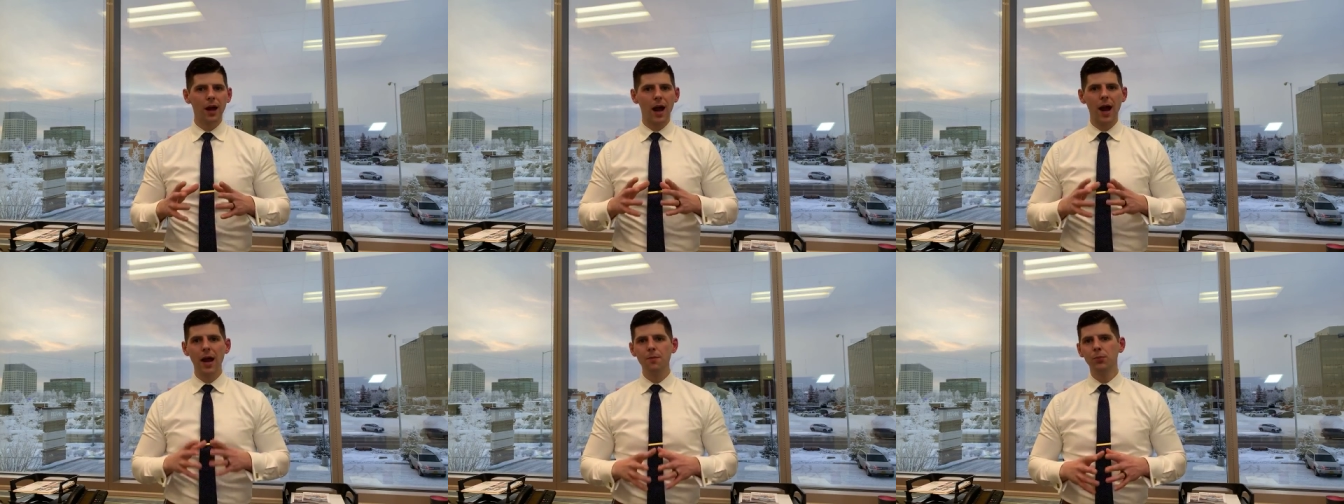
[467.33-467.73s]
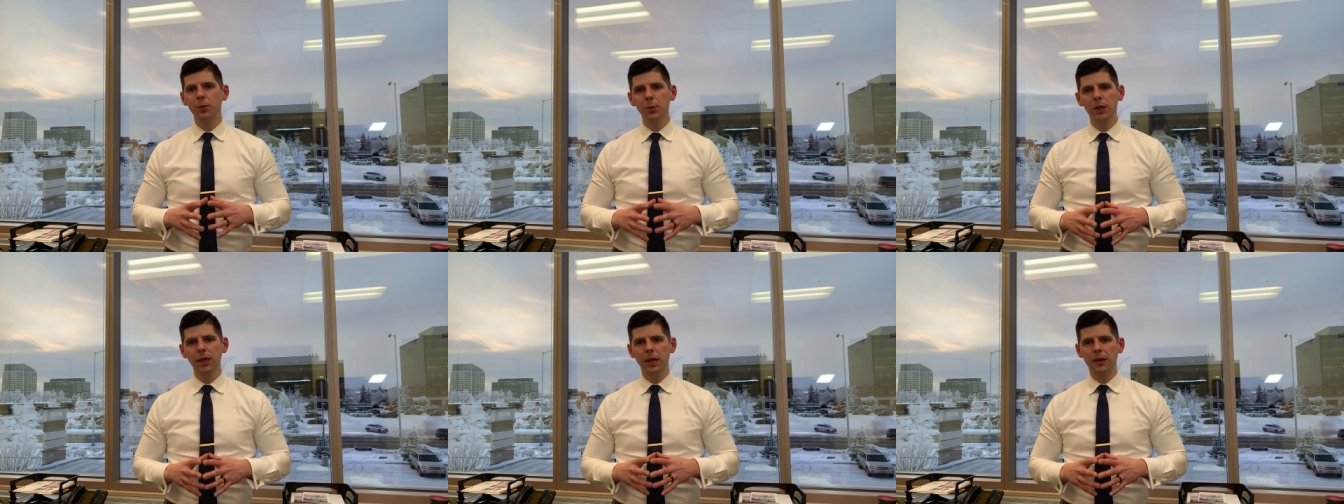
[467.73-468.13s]
I
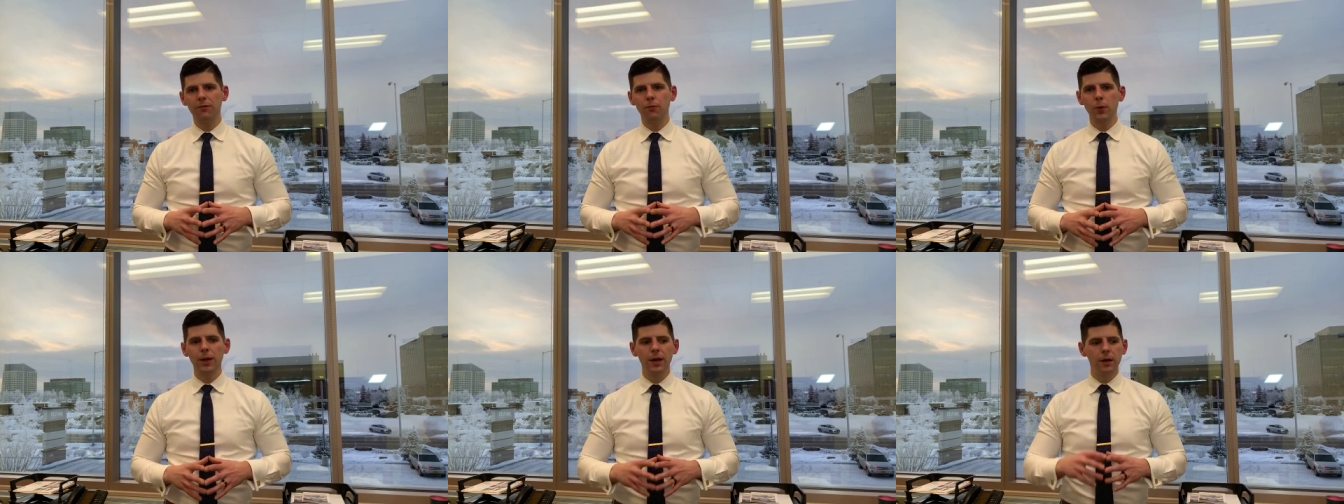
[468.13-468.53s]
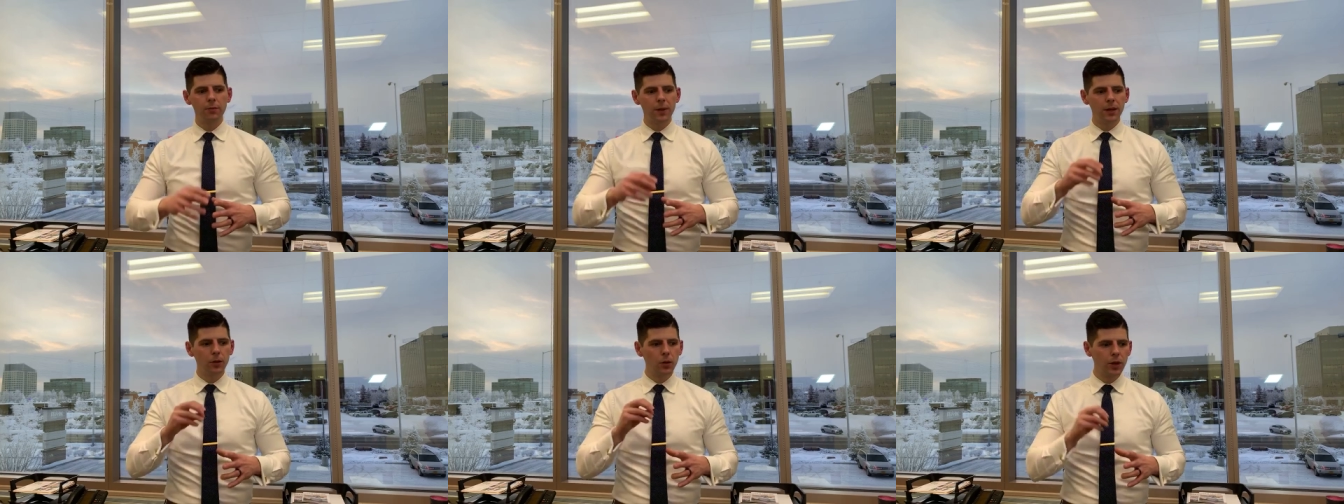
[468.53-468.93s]
believe we need to
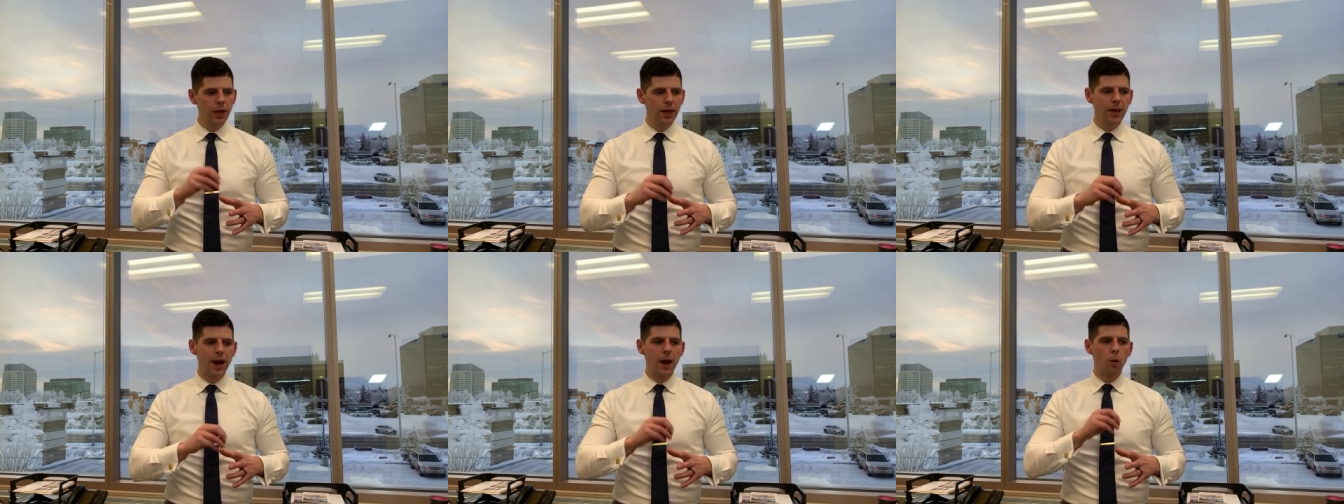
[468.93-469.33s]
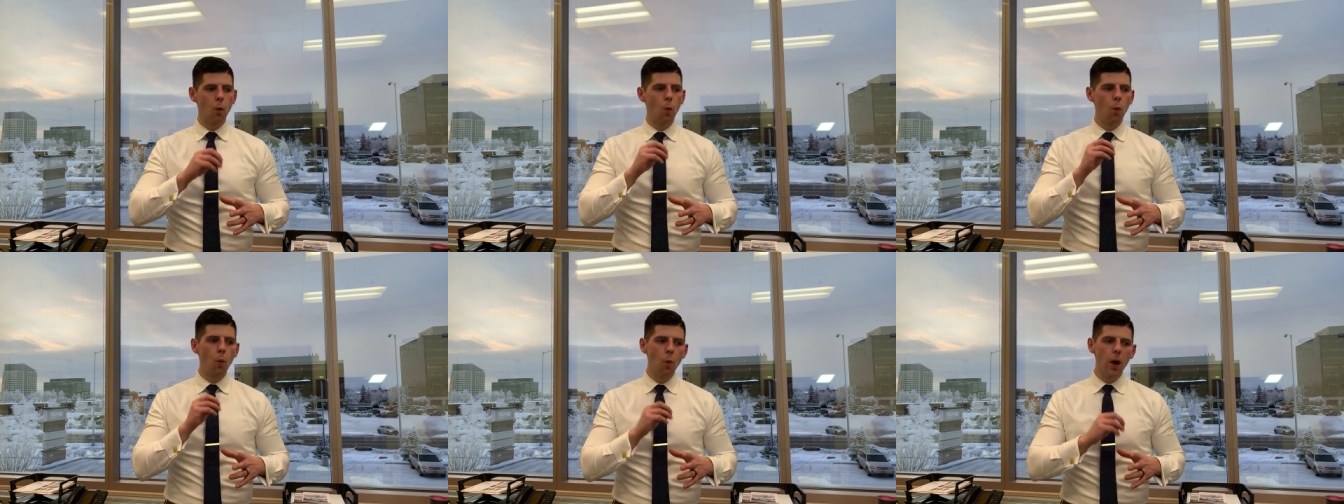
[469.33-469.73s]
be looking at
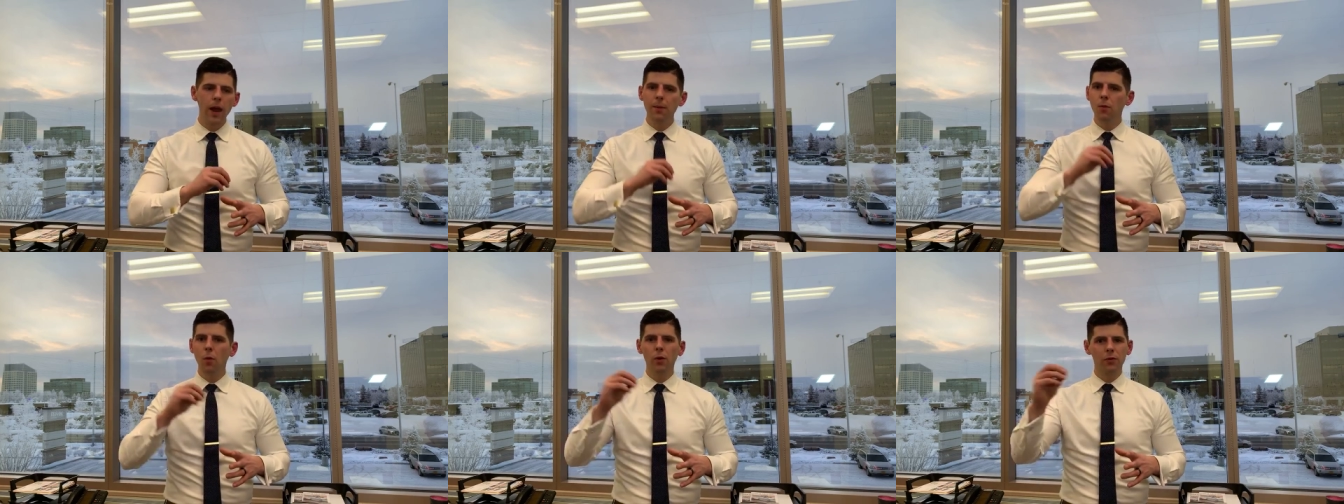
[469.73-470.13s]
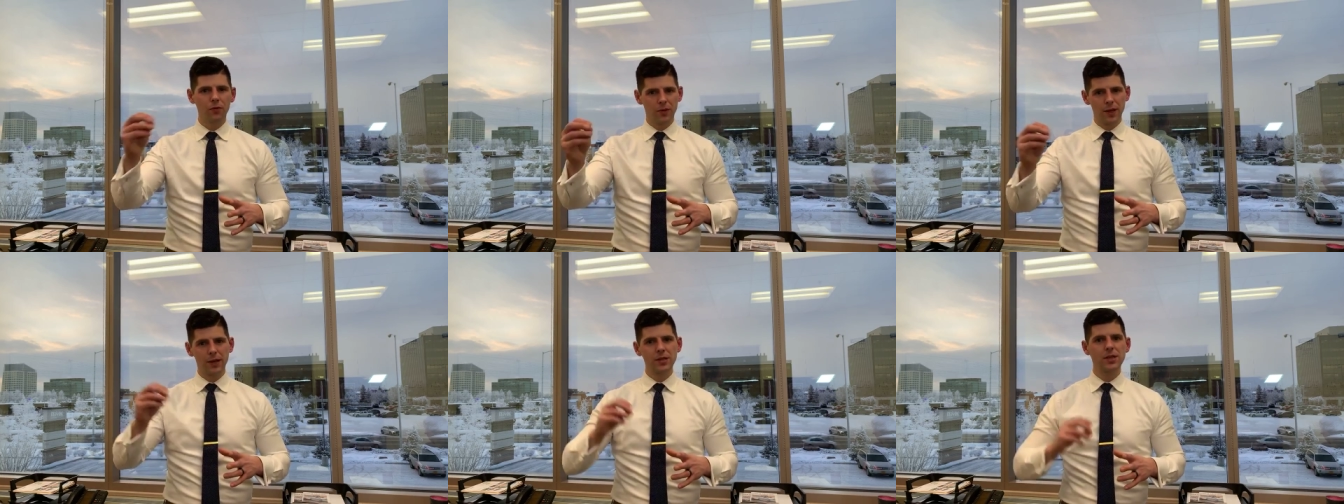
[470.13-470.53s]
way more
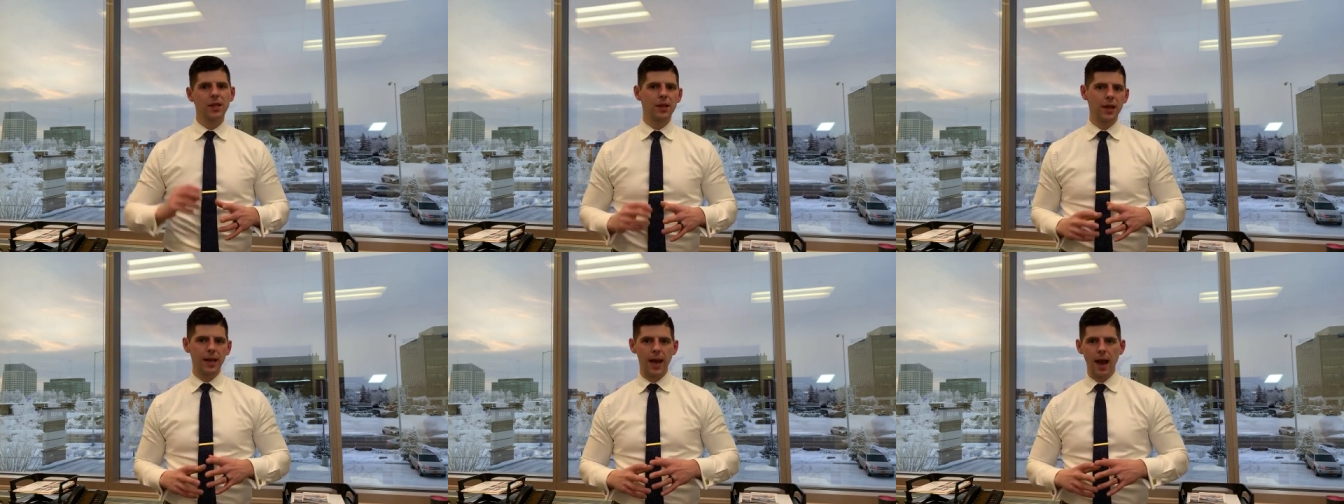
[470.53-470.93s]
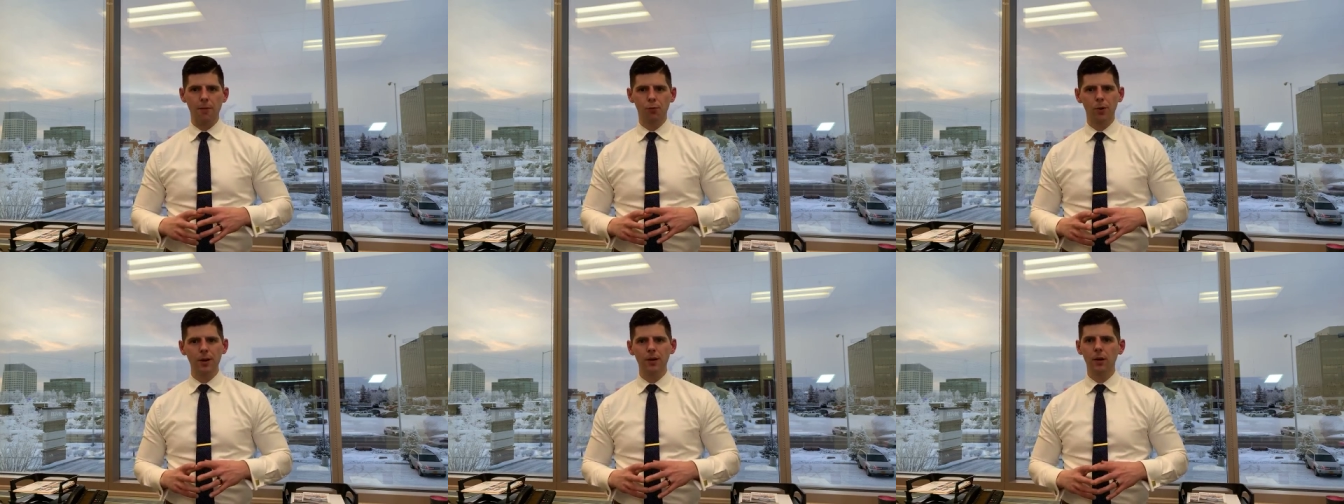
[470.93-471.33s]
things than the
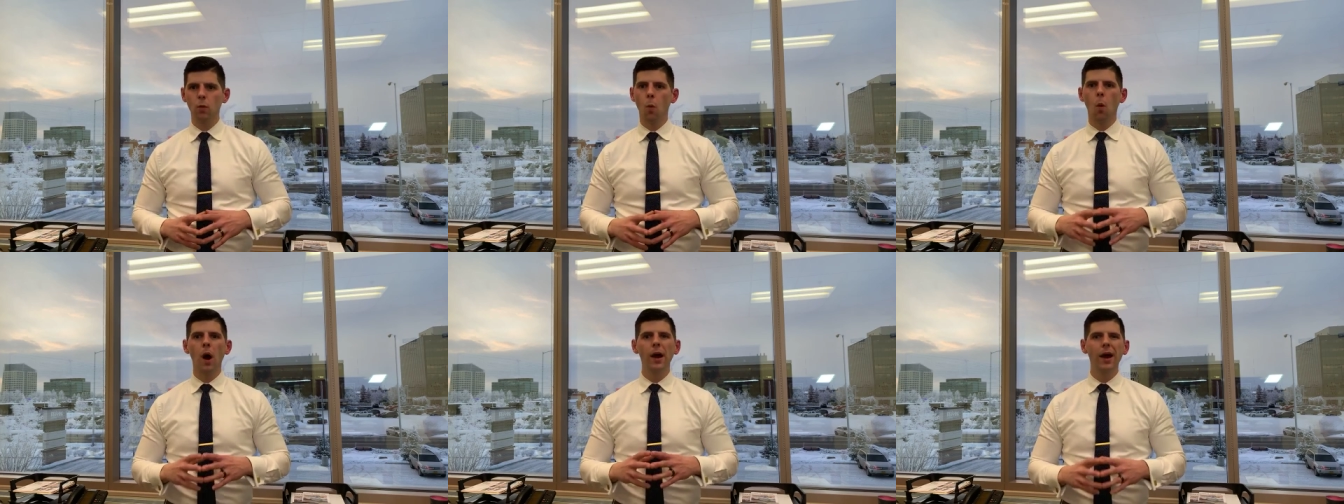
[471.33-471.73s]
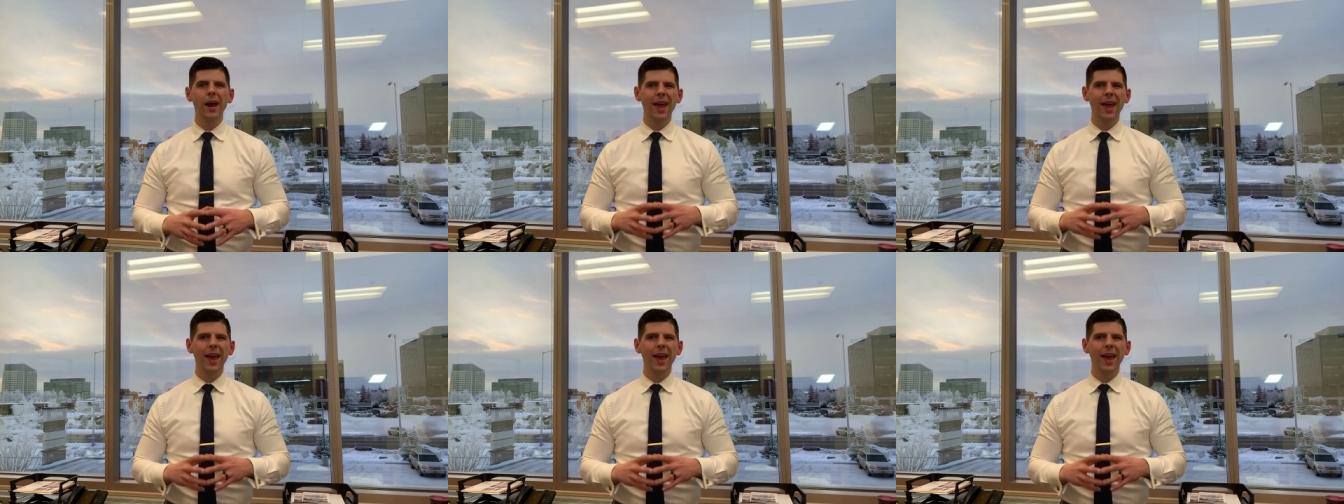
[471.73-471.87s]
cap rate and why